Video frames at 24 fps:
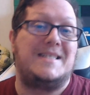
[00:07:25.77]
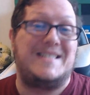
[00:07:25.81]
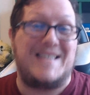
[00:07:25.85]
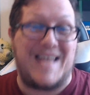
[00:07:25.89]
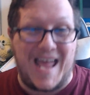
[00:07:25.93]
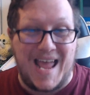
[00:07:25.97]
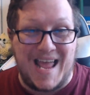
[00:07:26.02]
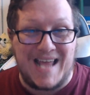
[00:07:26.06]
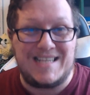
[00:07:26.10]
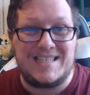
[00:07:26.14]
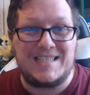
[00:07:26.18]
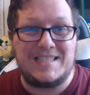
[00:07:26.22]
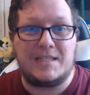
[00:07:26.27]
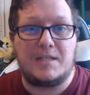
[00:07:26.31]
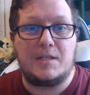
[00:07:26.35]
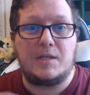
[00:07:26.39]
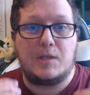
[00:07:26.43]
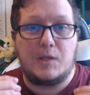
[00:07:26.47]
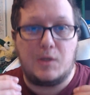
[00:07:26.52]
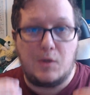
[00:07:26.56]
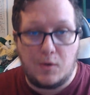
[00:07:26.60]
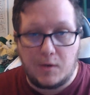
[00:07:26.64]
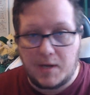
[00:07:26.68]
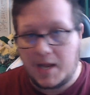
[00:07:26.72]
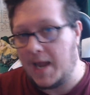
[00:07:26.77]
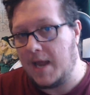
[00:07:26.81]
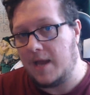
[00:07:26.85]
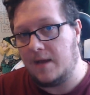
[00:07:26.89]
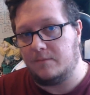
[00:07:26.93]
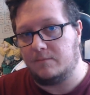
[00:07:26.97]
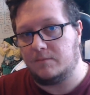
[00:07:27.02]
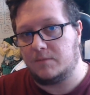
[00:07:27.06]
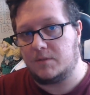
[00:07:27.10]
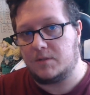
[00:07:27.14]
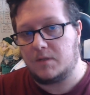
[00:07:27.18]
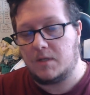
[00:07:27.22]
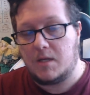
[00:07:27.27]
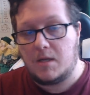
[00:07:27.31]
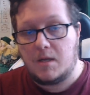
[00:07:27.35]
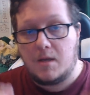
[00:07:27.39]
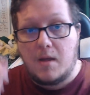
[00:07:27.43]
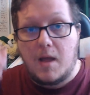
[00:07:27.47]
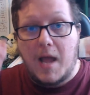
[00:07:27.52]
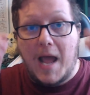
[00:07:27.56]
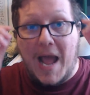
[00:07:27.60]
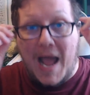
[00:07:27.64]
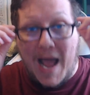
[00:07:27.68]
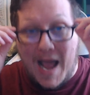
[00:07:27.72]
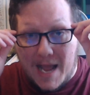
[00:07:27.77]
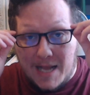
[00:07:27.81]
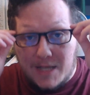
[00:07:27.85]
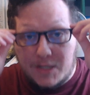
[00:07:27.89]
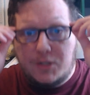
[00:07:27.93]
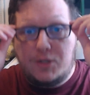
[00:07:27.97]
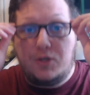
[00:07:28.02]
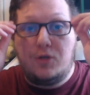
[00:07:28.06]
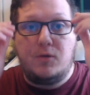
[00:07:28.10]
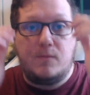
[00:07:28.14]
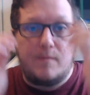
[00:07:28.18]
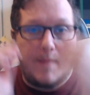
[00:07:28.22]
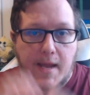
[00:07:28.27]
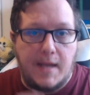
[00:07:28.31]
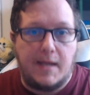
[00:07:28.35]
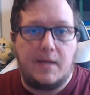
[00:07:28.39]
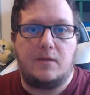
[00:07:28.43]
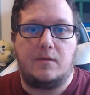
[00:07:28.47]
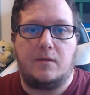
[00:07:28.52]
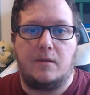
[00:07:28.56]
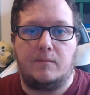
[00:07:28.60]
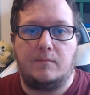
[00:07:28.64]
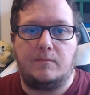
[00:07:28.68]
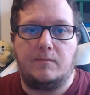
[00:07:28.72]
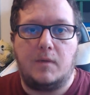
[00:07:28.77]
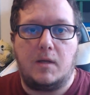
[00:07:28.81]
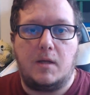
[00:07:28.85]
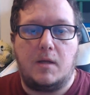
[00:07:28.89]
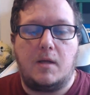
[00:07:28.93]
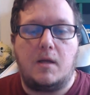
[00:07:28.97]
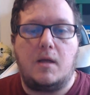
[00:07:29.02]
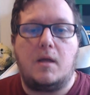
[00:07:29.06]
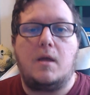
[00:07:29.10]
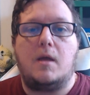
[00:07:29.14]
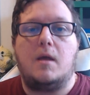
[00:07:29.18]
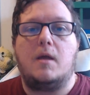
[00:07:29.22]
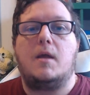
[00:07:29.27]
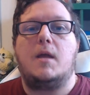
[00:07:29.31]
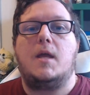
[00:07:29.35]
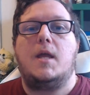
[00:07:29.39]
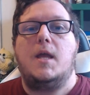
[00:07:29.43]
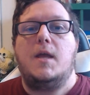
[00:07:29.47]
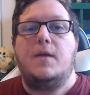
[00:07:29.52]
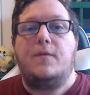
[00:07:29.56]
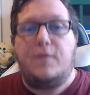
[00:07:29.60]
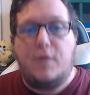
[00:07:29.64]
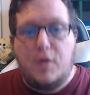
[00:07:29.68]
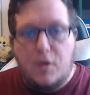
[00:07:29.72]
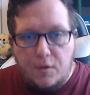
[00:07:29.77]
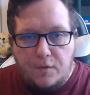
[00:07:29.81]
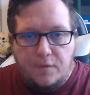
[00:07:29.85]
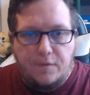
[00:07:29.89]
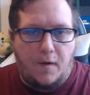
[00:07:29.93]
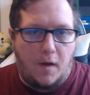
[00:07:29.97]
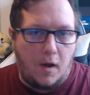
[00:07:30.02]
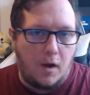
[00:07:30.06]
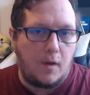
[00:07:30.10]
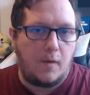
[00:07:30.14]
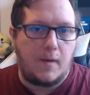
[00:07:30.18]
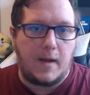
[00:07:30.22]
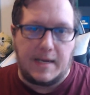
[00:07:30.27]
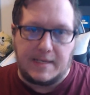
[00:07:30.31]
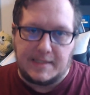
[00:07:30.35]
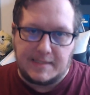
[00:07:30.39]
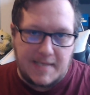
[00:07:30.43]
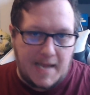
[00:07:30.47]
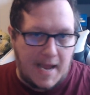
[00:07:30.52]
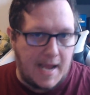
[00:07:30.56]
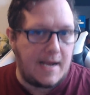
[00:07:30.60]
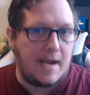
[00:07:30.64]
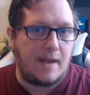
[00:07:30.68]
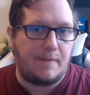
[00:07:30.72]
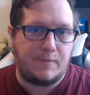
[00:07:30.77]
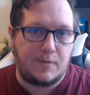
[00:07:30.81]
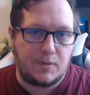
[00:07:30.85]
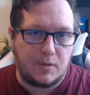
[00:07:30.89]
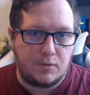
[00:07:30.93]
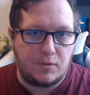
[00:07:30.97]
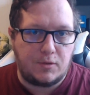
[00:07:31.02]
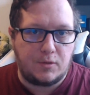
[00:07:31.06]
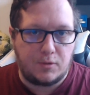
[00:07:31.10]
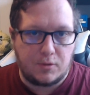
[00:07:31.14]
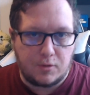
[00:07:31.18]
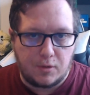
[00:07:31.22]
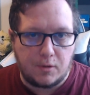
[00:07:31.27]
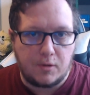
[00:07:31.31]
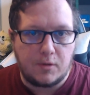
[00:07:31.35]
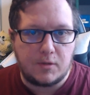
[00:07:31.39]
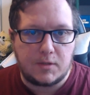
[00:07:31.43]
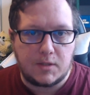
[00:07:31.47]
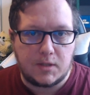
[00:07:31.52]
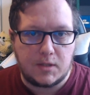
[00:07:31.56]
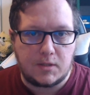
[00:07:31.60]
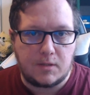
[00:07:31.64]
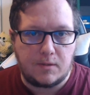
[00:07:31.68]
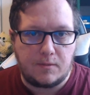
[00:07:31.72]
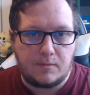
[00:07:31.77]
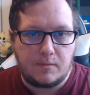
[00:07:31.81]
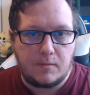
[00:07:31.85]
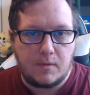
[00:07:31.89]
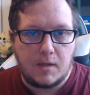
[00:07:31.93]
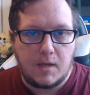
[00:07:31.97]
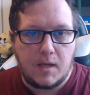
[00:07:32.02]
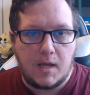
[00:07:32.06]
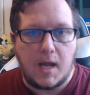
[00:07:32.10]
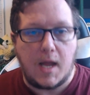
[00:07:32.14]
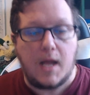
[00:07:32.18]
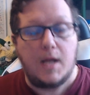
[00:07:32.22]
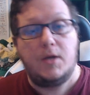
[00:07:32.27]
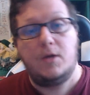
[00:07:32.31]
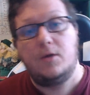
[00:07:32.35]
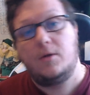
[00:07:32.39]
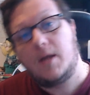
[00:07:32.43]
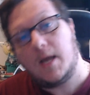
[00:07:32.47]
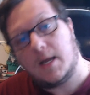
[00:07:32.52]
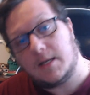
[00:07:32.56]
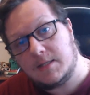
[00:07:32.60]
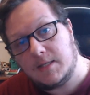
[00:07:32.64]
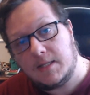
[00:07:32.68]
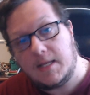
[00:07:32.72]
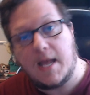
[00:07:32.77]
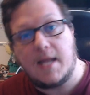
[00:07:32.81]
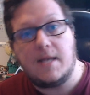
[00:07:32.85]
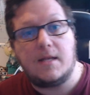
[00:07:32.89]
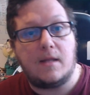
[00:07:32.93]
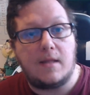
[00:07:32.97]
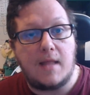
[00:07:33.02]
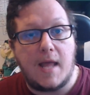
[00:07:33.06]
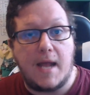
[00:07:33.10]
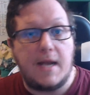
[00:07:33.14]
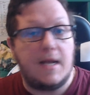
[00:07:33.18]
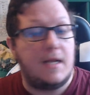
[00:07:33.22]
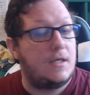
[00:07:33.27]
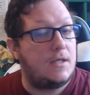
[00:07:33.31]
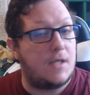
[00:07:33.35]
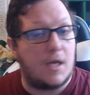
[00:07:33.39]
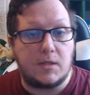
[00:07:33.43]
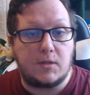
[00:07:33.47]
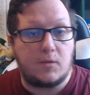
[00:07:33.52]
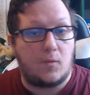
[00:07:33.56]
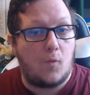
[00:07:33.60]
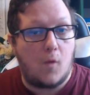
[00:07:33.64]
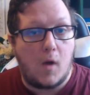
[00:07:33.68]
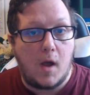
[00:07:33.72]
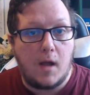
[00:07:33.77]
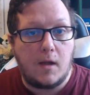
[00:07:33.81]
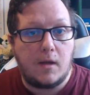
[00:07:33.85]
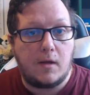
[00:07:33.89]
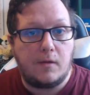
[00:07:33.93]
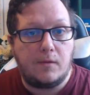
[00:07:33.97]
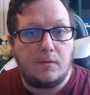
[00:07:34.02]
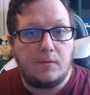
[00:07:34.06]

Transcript: test your games as you make them. If you follow a 10 episode tutorial system and you get to the end of that and it doesn't work,